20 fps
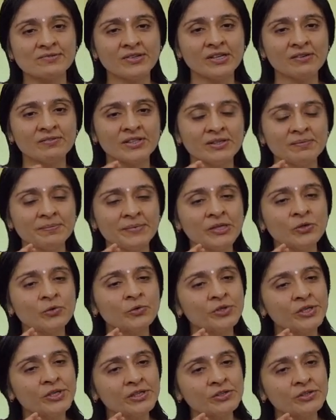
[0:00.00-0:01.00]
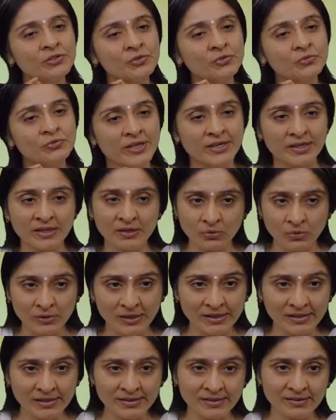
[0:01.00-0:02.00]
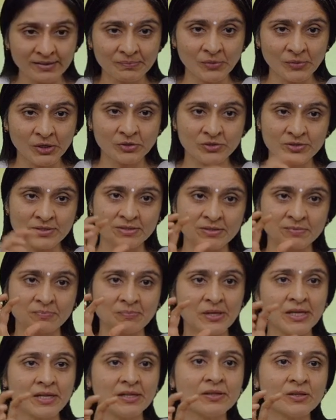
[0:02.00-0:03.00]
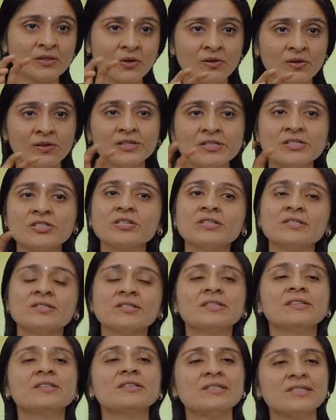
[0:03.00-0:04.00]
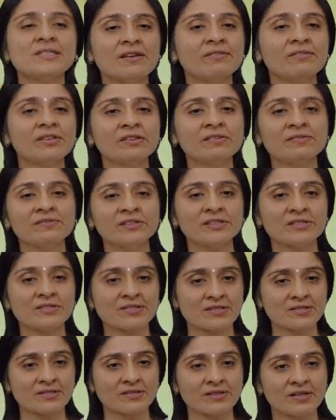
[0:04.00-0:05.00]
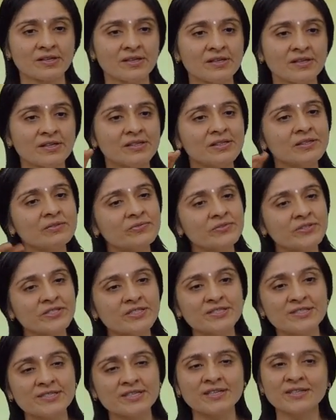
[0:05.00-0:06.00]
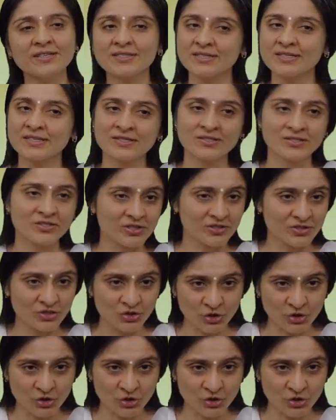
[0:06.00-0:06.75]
we will be going through very quickly because the main knowledge is in the 7th verse. The first 6 is just